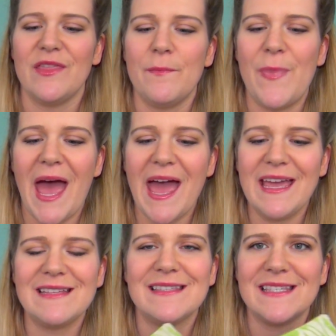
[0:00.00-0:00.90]
The bag
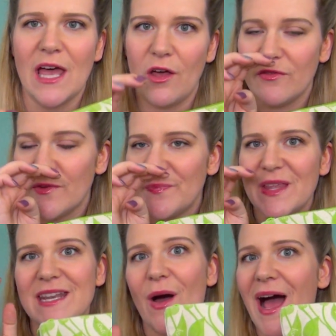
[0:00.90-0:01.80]
itself
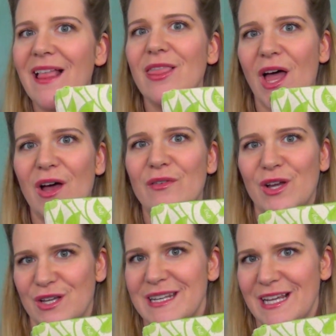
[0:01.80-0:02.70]
now I love a
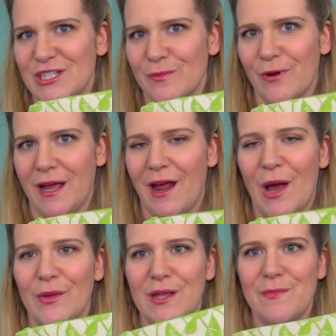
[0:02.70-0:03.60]
good nature print,
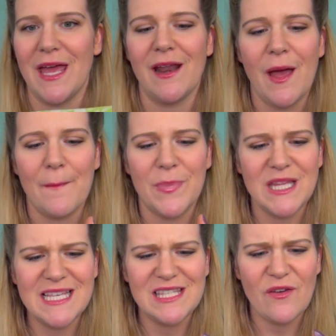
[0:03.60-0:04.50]
I will admit,
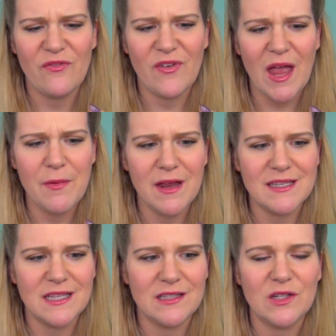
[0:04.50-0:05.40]
but it's the fabric
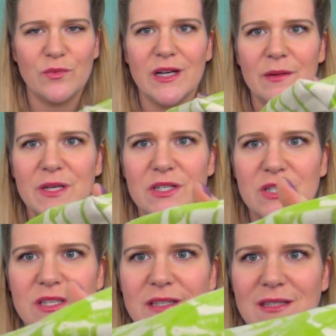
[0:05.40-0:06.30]
is a little weird. Let me,
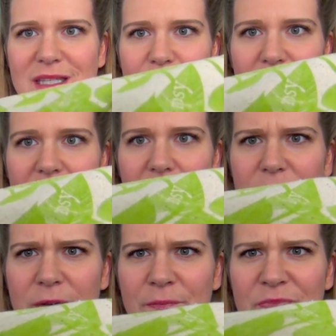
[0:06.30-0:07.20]
does it pick up?